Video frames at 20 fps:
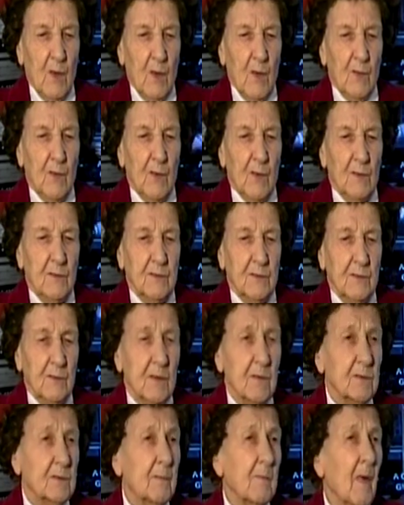This
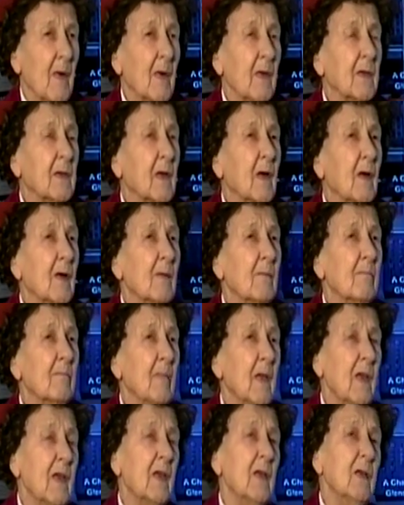is my
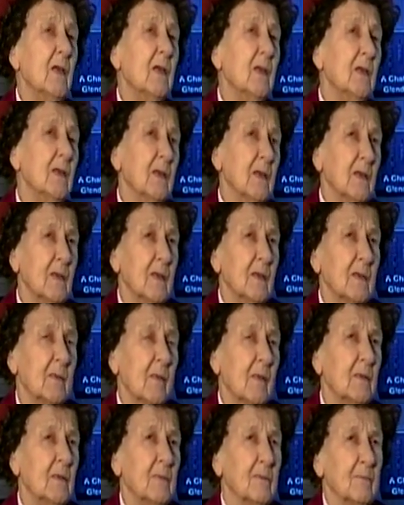
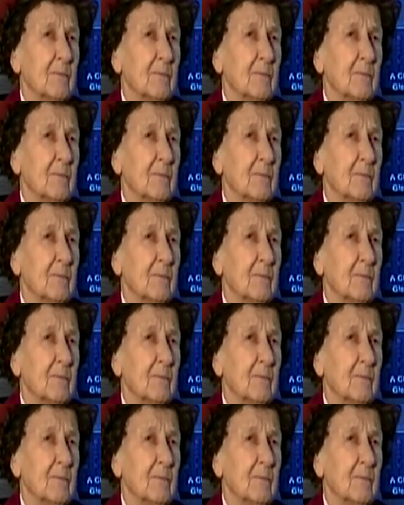commandment